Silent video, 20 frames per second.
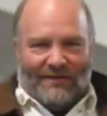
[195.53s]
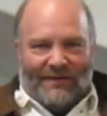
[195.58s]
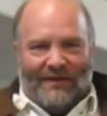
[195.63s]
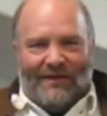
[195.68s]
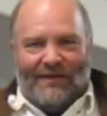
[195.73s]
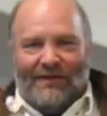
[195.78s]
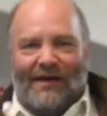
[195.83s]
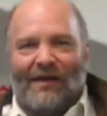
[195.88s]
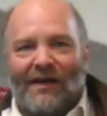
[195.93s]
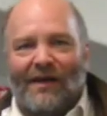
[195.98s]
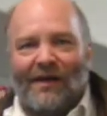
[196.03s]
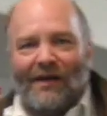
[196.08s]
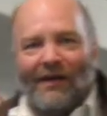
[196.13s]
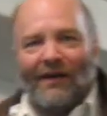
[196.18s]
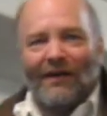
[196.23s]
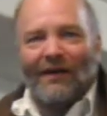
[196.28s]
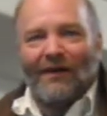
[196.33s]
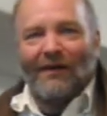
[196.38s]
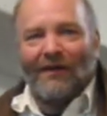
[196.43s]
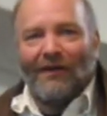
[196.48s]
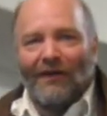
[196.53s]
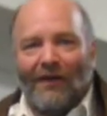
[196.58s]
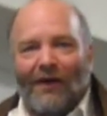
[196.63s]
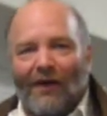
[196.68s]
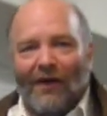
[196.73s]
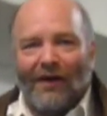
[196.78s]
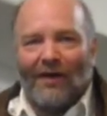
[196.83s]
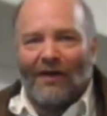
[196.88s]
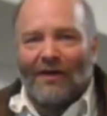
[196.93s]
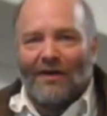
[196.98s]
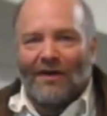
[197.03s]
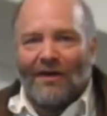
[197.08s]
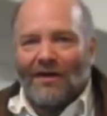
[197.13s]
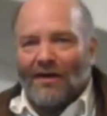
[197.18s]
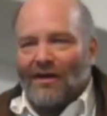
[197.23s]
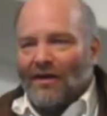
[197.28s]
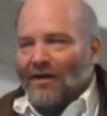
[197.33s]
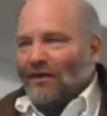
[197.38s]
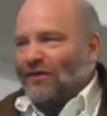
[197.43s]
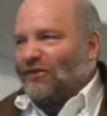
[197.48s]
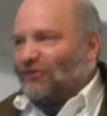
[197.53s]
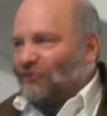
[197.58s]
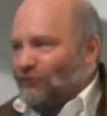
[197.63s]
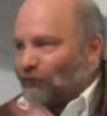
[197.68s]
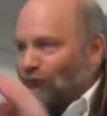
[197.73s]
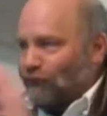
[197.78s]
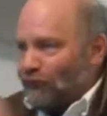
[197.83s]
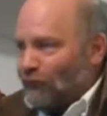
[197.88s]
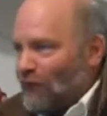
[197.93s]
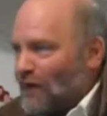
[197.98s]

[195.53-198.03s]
That were drinking or promoting?